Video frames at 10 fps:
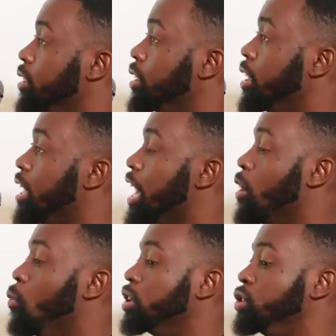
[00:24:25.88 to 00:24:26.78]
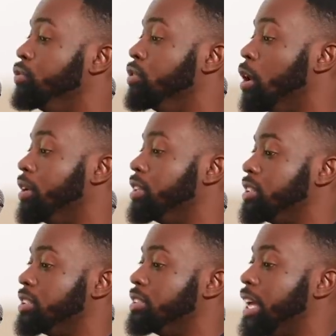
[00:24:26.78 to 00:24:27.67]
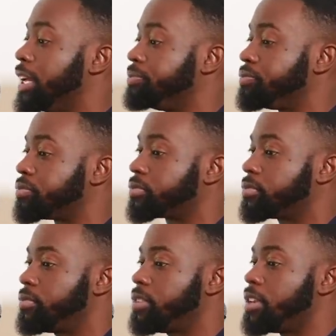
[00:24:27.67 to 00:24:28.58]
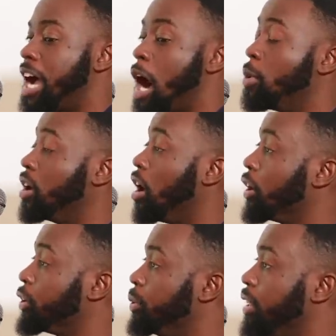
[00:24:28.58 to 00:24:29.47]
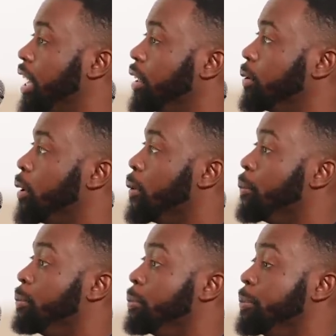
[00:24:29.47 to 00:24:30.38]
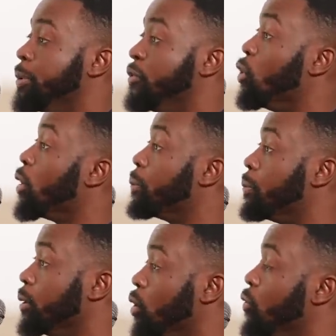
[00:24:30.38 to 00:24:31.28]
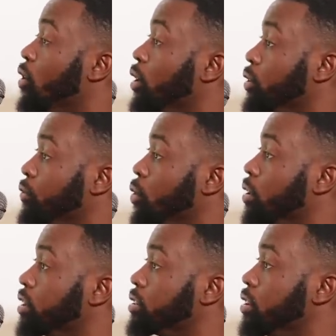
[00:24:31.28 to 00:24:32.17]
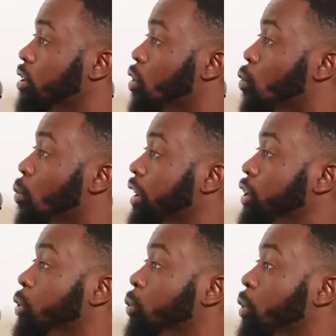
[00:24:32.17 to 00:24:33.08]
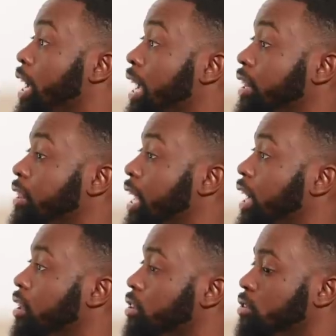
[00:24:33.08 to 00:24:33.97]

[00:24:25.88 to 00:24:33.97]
Yeah. And what you've noticed is that I would argue that before a uh, no fault divorce, when you hit that,